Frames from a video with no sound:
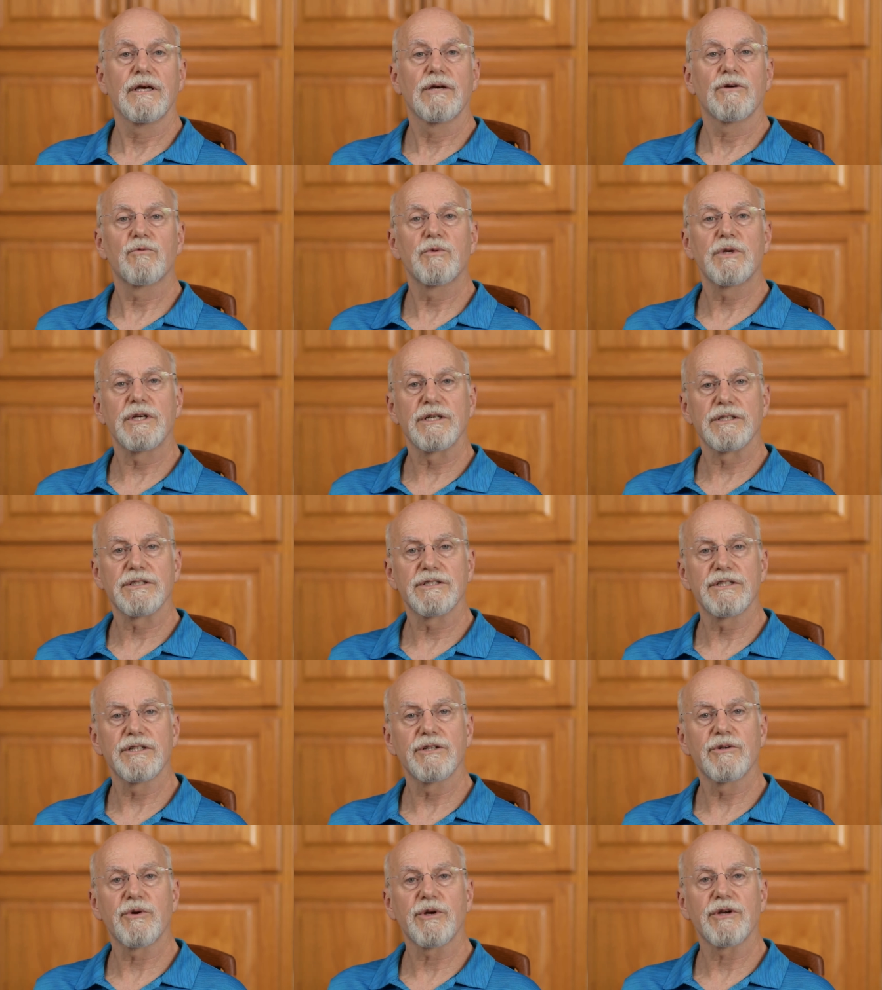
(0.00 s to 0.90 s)

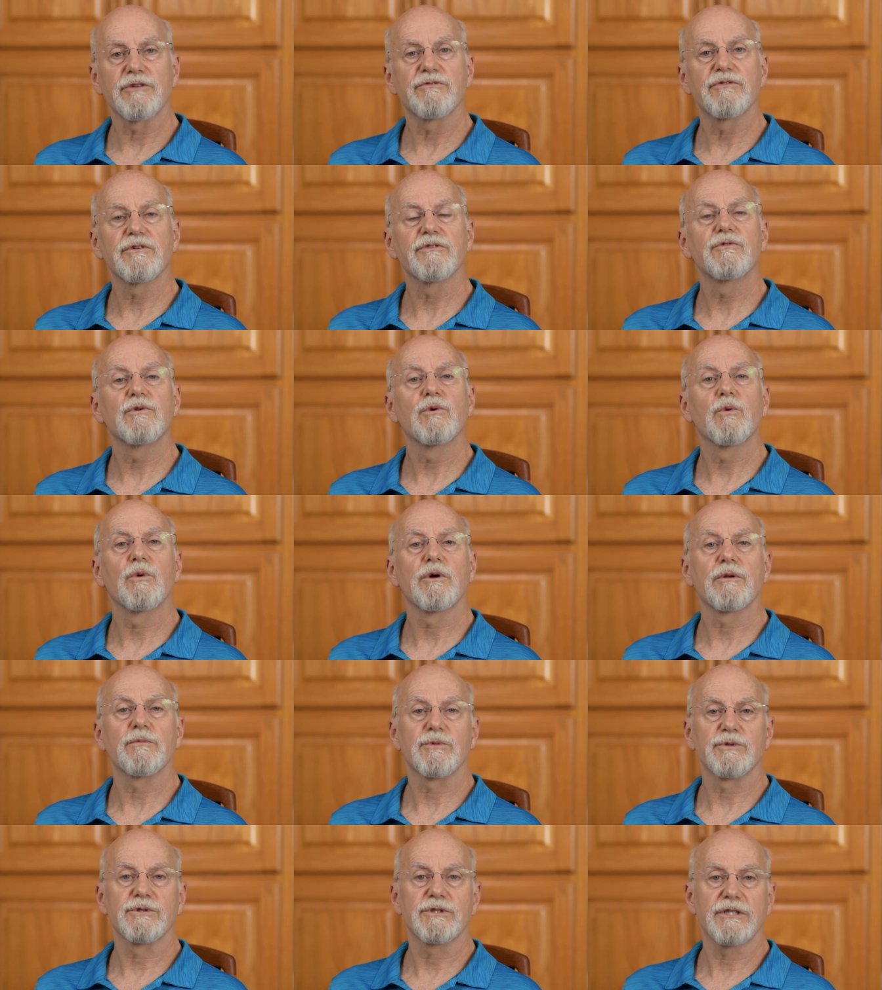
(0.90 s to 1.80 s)
Reconsidering a
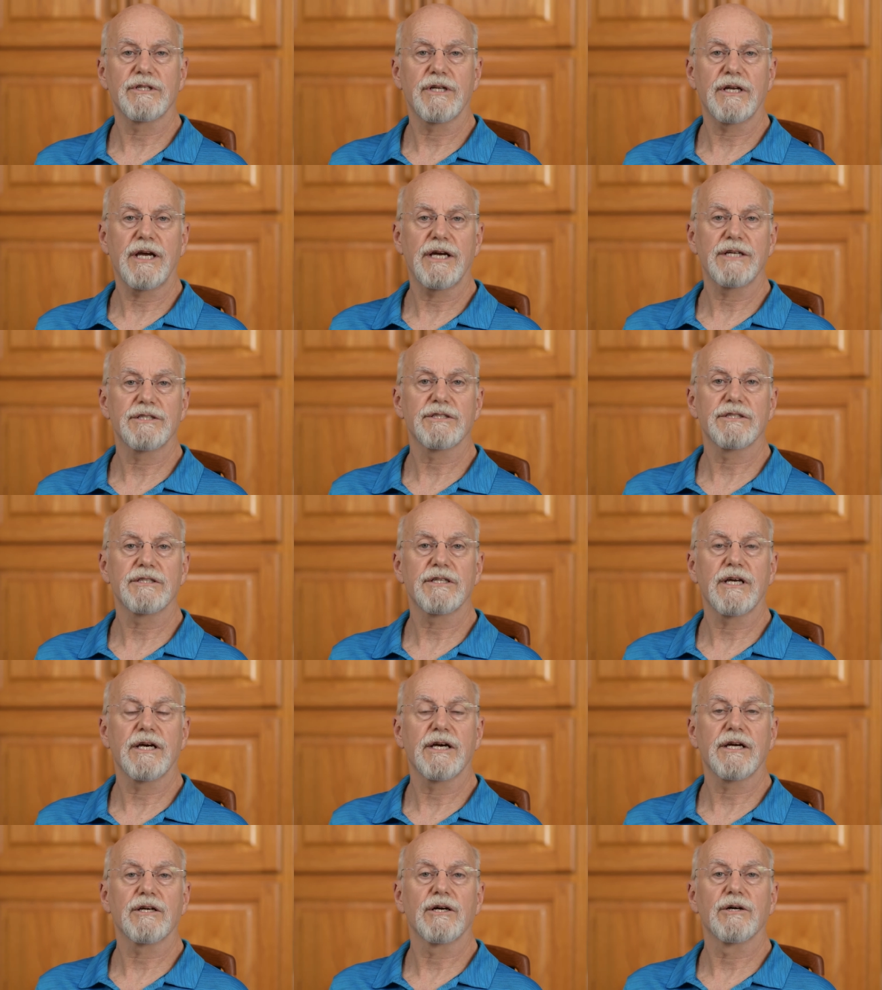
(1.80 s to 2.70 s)
51% hash
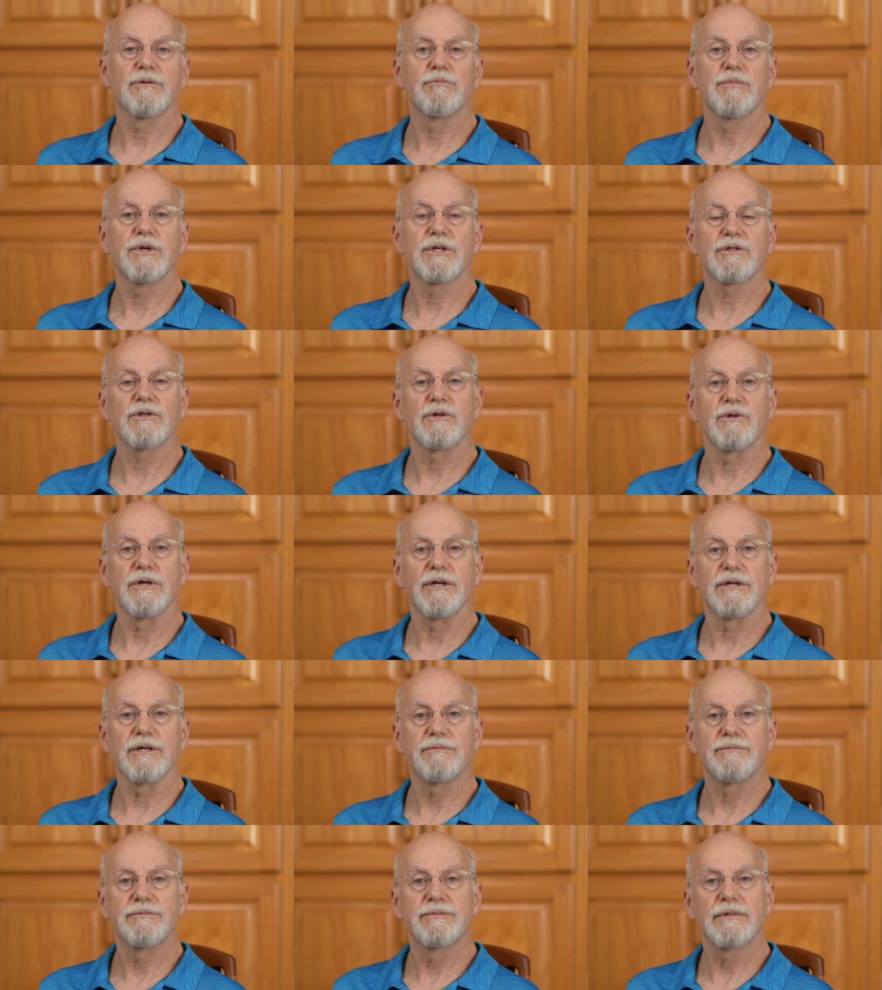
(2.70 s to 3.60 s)
attack on
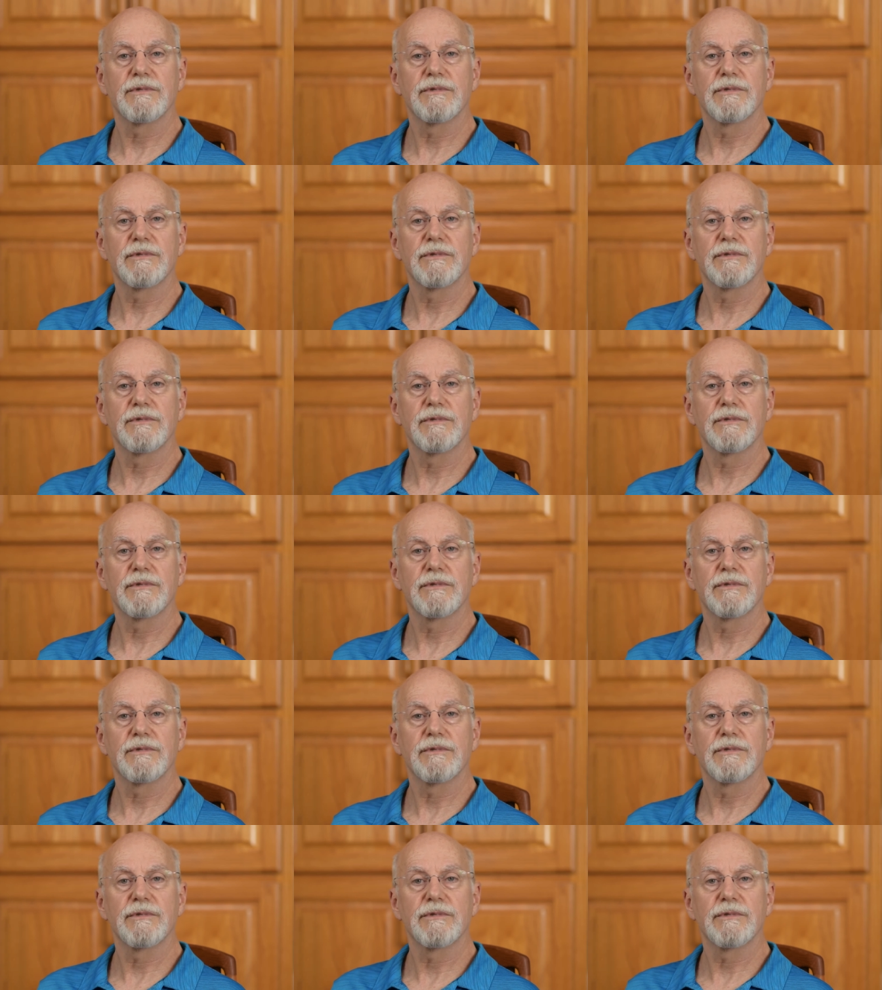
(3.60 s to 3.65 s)
Bitcoin,